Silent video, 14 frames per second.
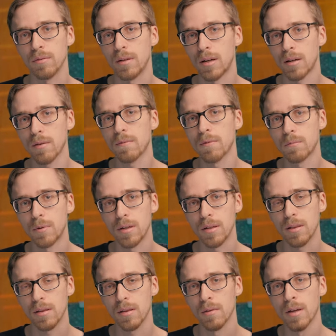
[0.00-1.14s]
not even
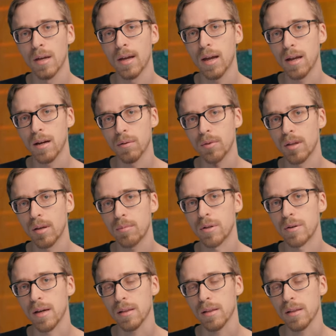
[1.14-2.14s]
once, and I was able to